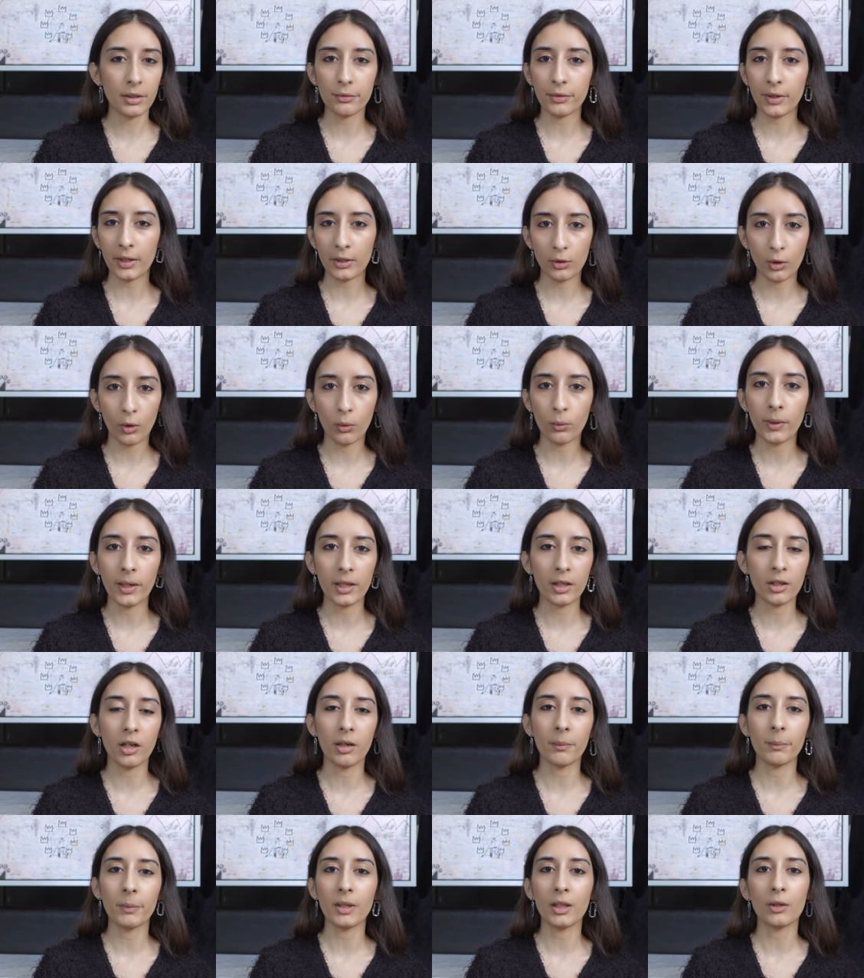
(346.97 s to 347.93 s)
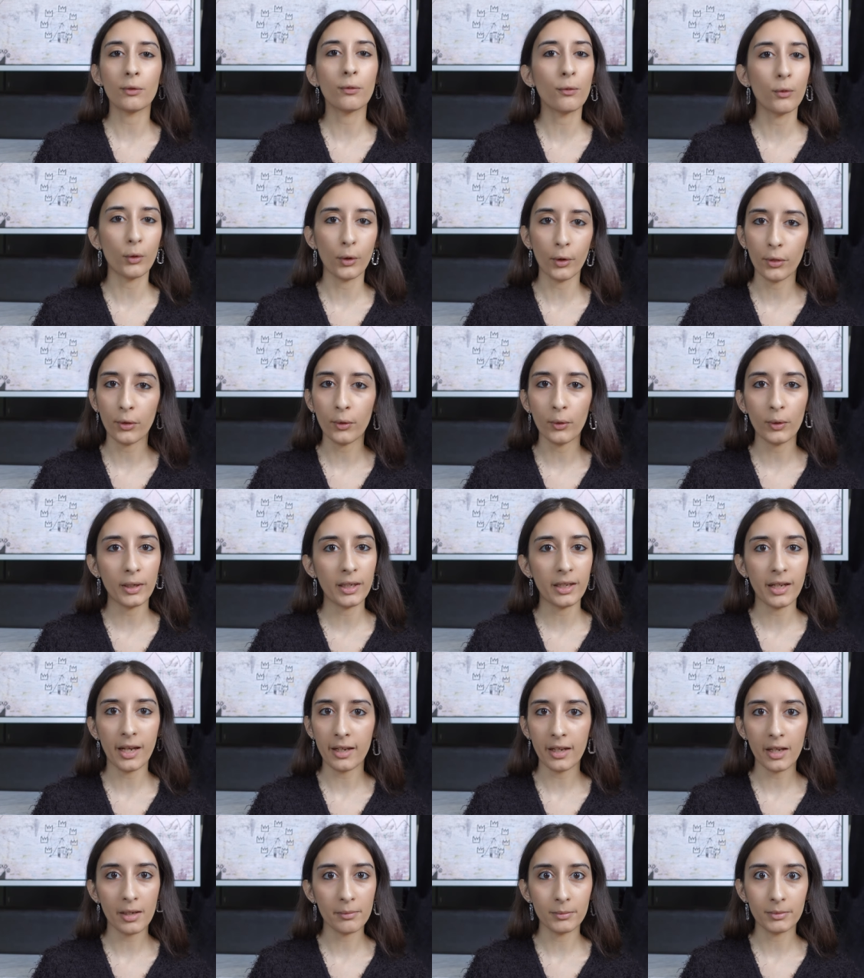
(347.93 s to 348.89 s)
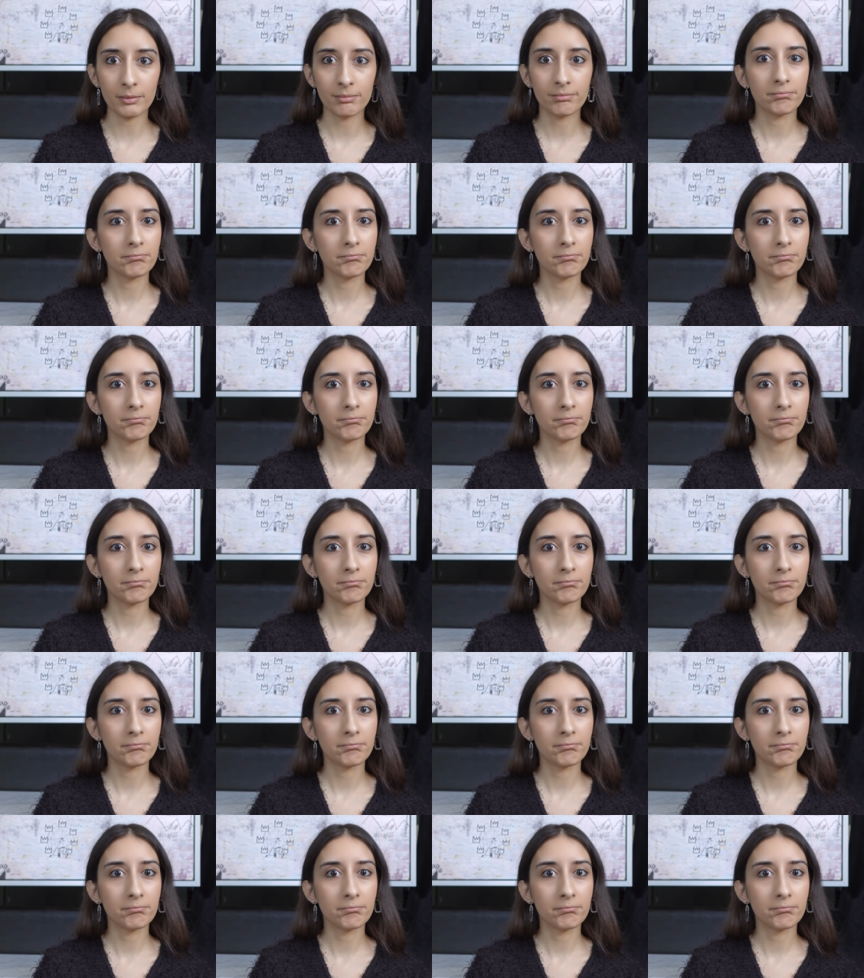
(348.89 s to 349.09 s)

if I don't wake up at 4.30 a.m.